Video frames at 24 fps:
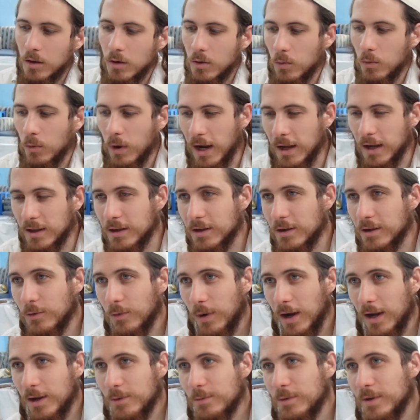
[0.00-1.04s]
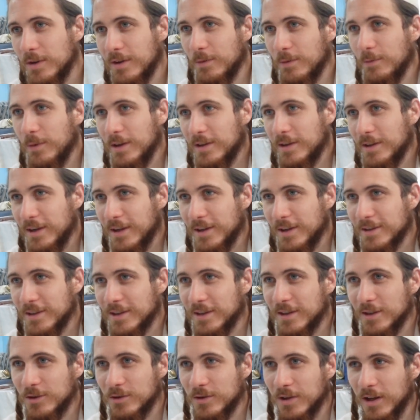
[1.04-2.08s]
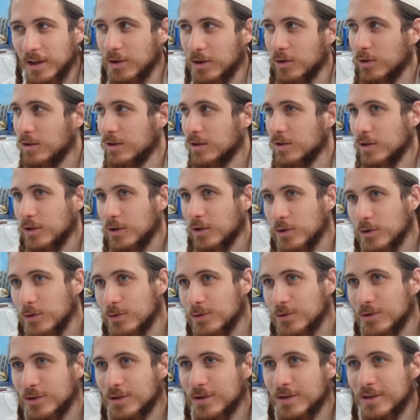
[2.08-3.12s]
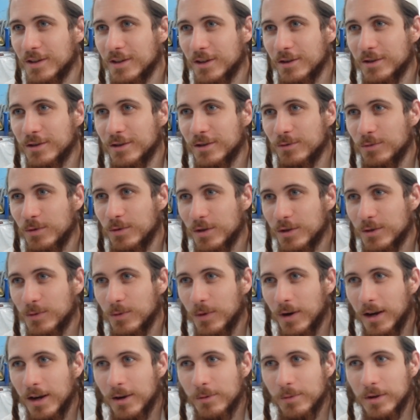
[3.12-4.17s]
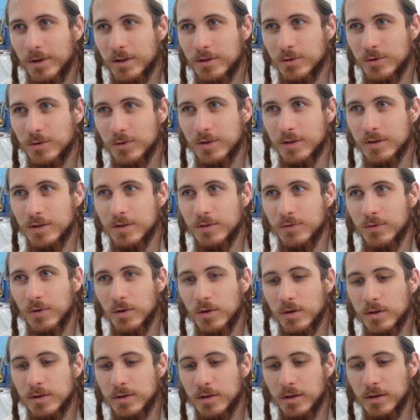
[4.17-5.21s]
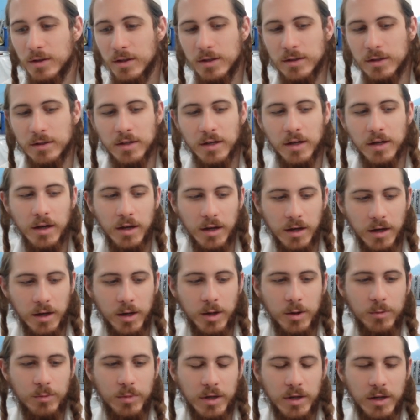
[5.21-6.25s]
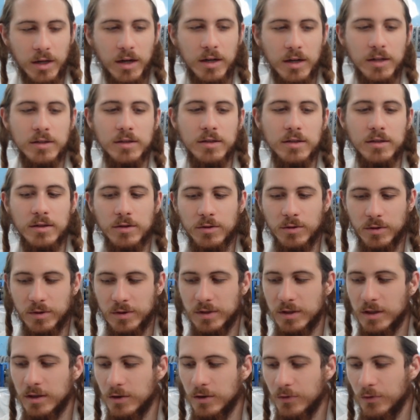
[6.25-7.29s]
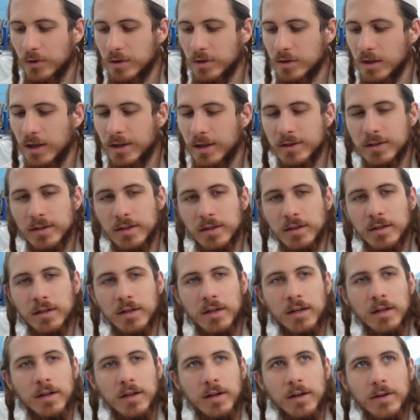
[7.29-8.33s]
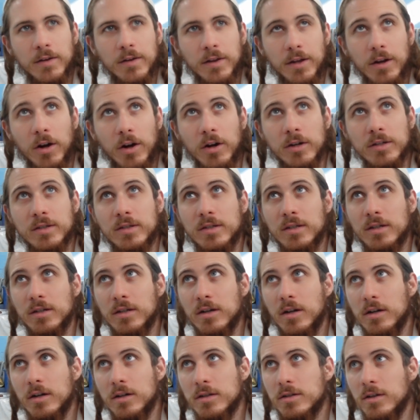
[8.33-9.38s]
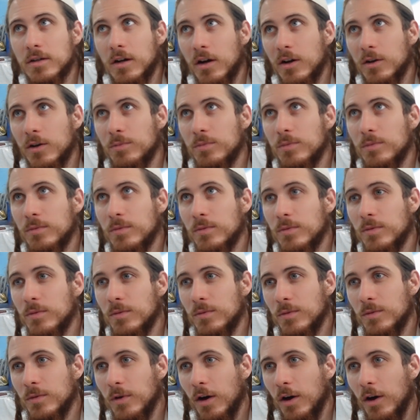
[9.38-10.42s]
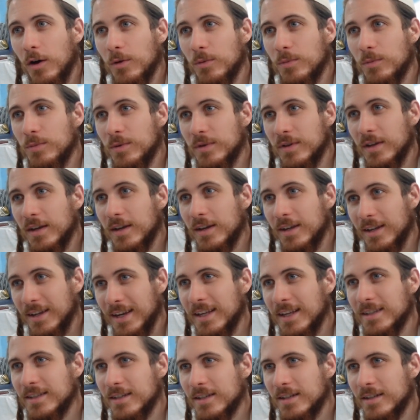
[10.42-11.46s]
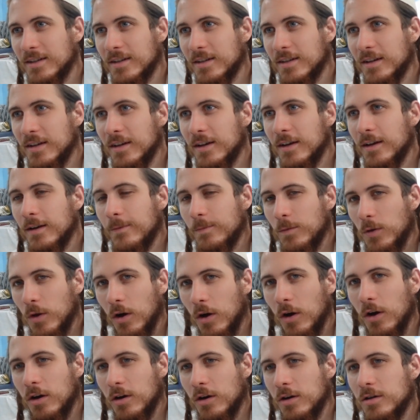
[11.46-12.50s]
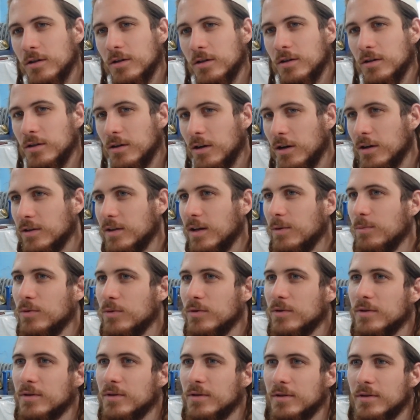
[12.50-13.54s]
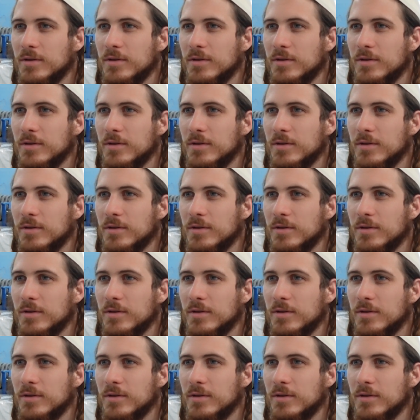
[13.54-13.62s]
Why Beit Knesset? The Likutei Halachot is a huge series of books. Why am I choosing to focus on this? Because you'll see in the first lesson that our synagogues, our Beit Knesset, are our temples.